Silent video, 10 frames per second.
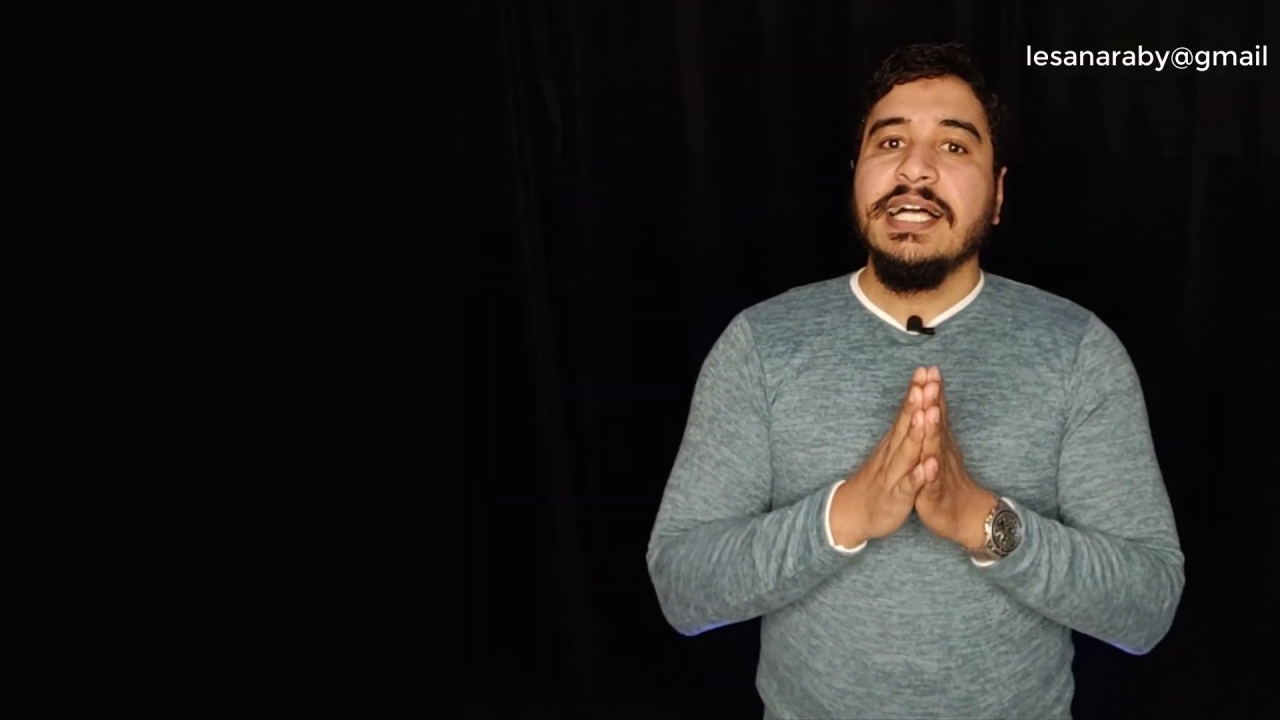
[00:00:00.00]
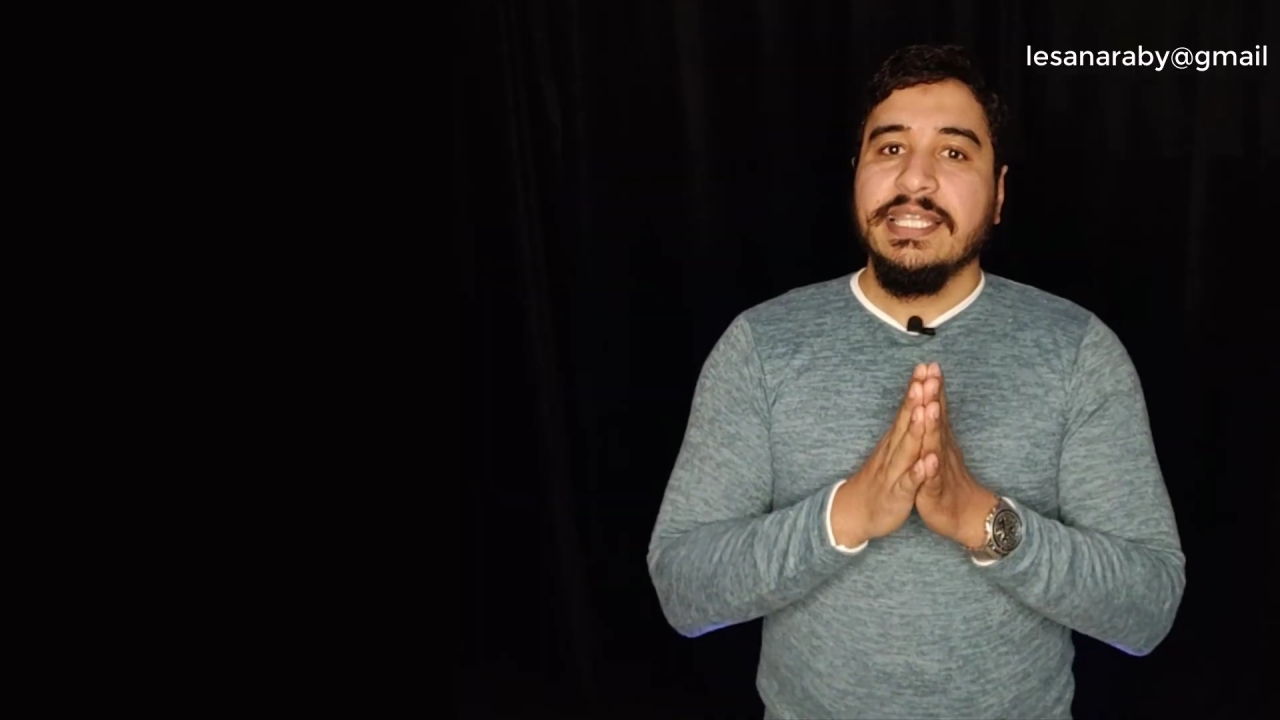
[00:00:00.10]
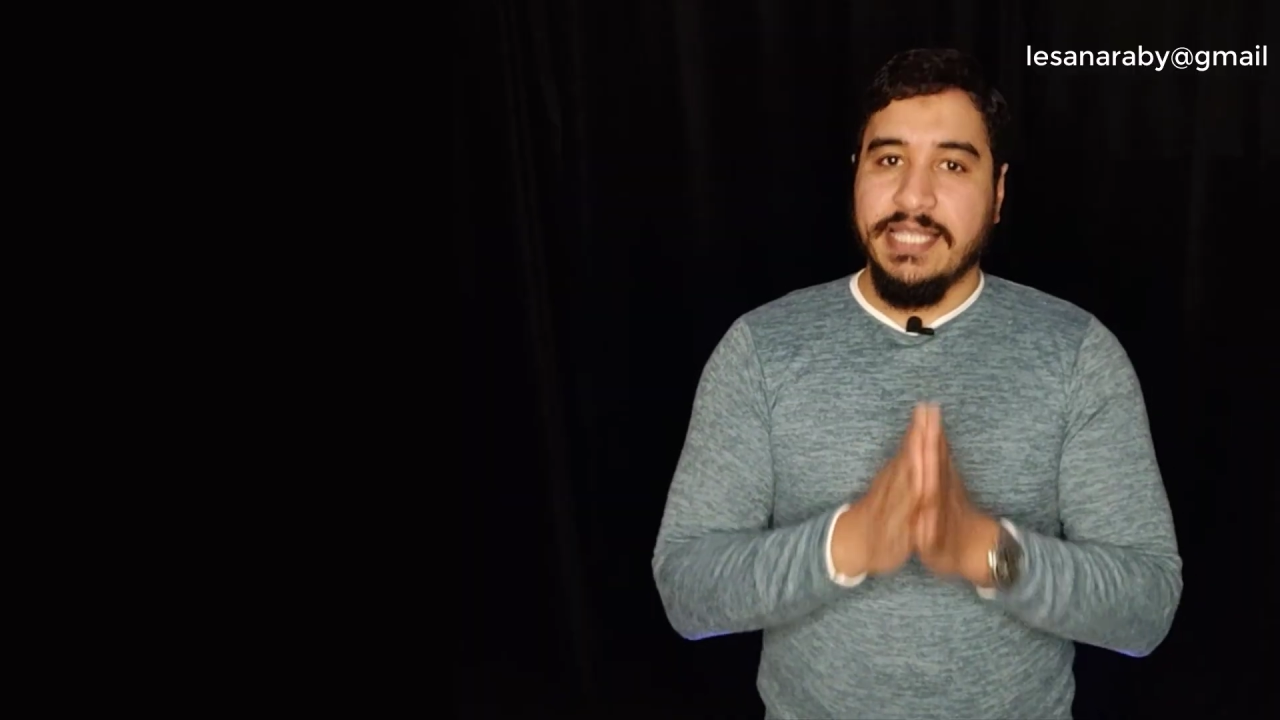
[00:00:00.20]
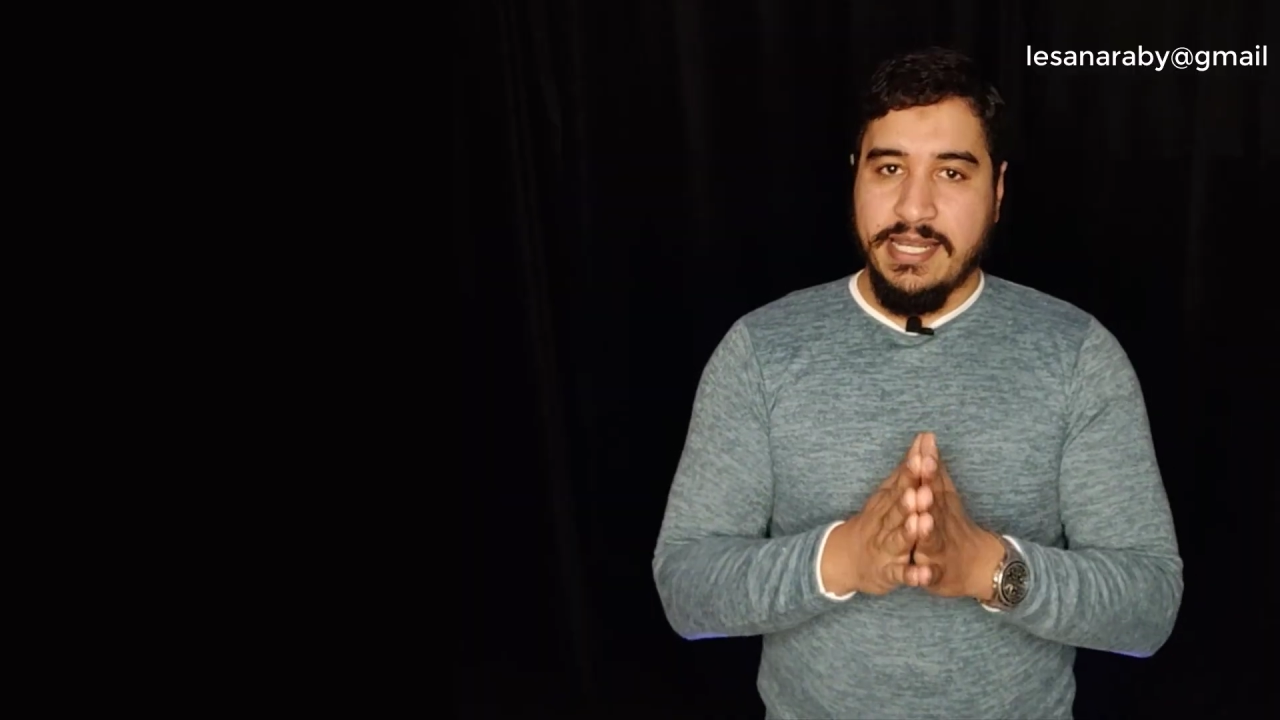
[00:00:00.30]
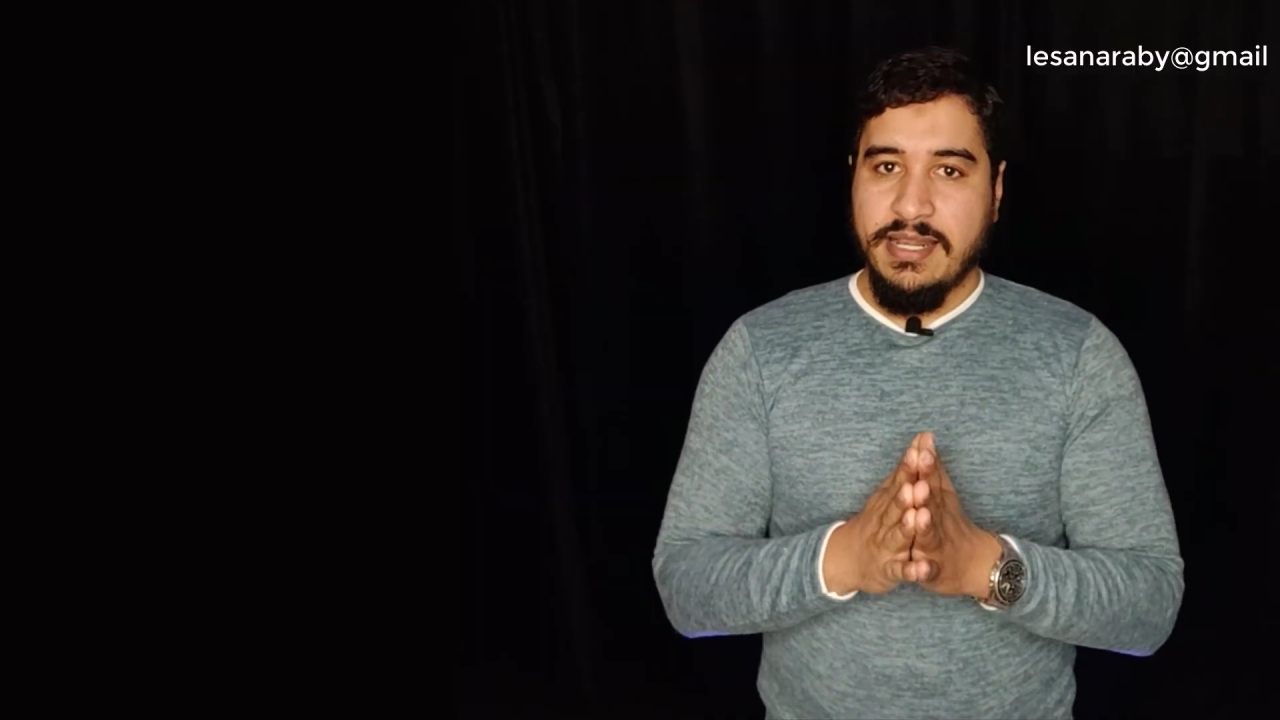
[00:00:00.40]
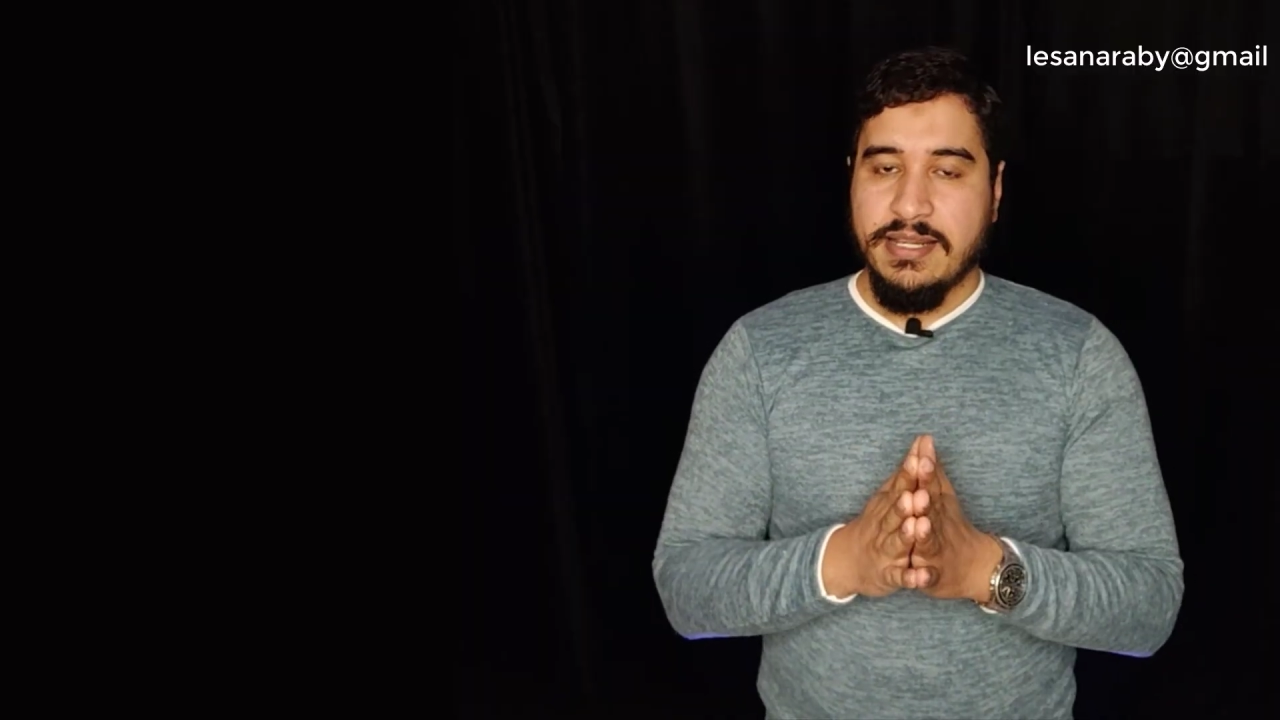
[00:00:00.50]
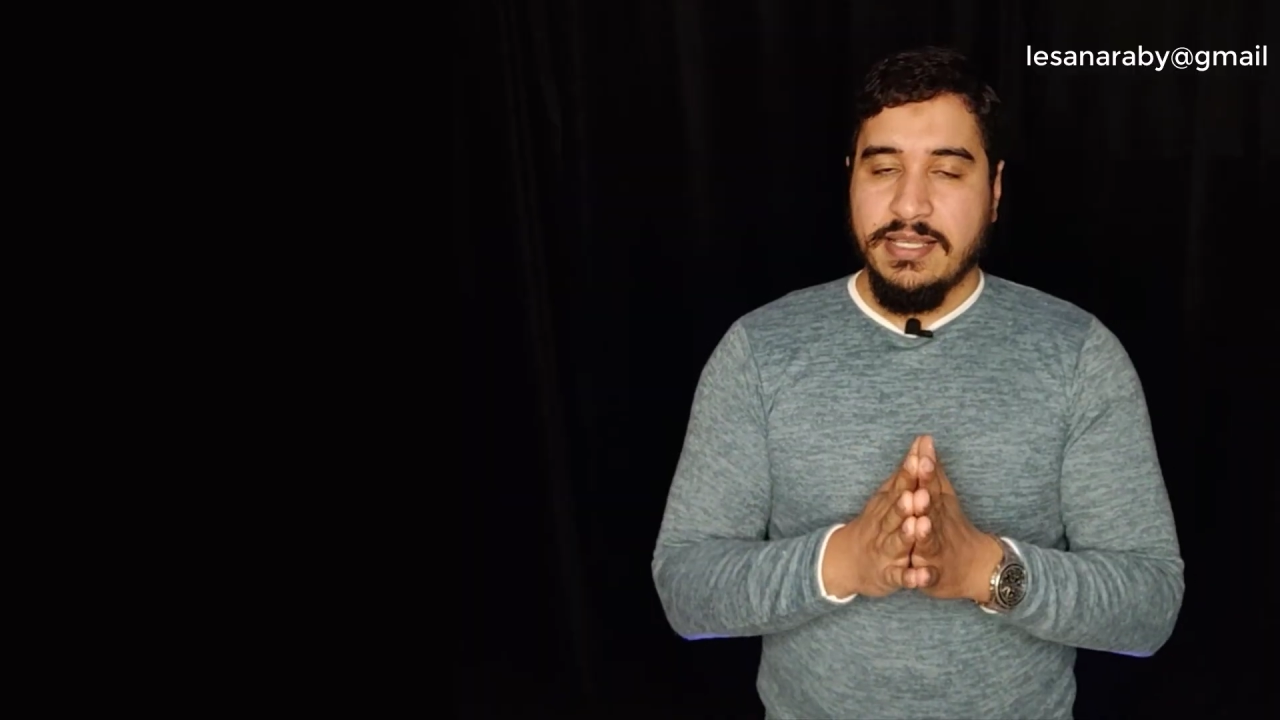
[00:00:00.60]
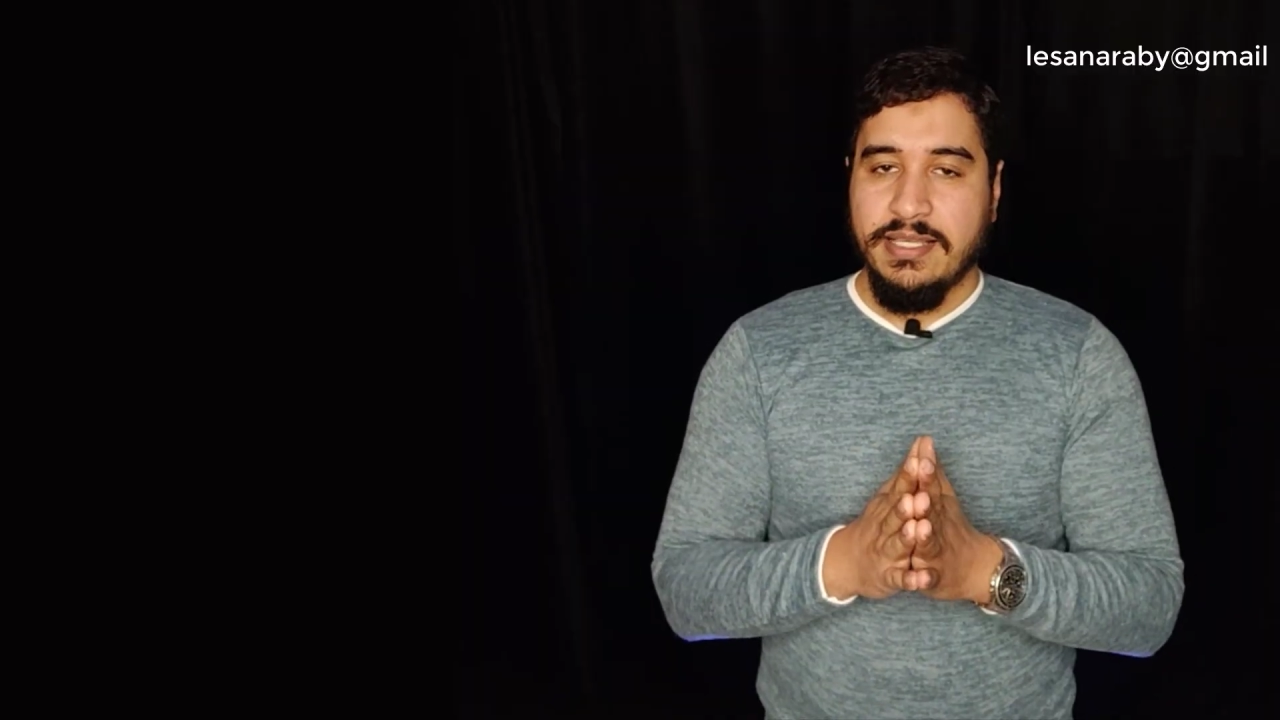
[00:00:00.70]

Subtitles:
letter,